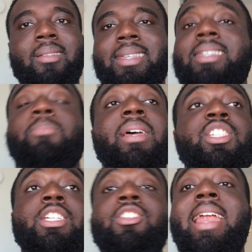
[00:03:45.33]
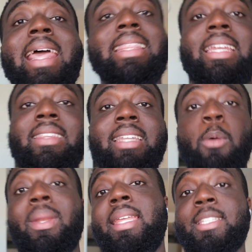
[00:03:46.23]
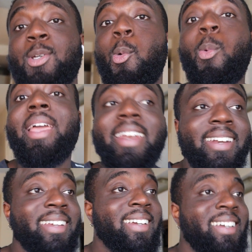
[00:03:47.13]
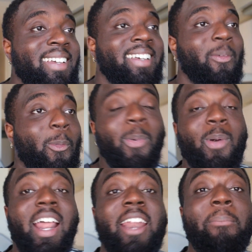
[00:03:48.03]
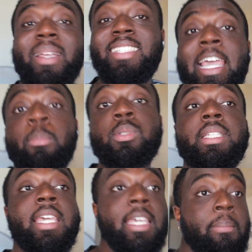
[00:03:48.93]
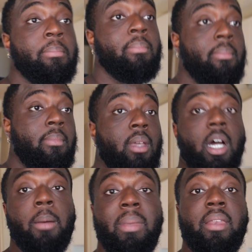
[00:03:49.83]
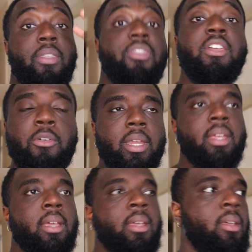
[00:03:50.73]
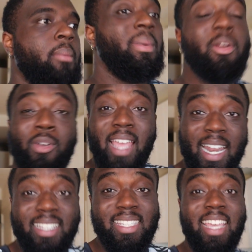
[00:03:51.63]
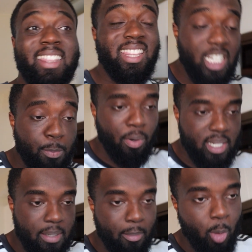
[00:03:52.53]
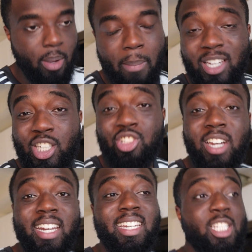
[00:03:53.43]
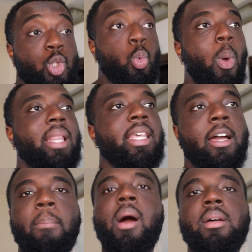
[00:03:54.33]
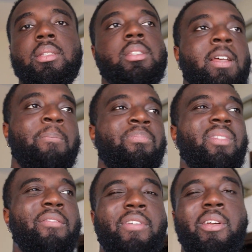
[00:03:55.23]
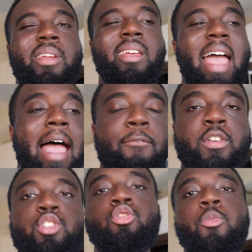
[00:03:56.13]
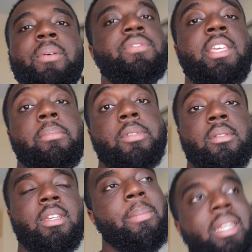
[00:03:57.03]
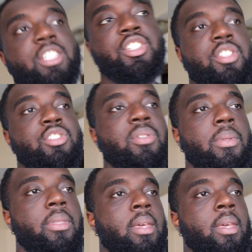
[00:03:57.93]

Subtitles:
This is Manchester United at the end of the day. We need to win. We're not a mid-table team in theory, but in reality, at this present moment, Manchester United is dwelling amongst a very average group of teams. I mean, it's just the truth.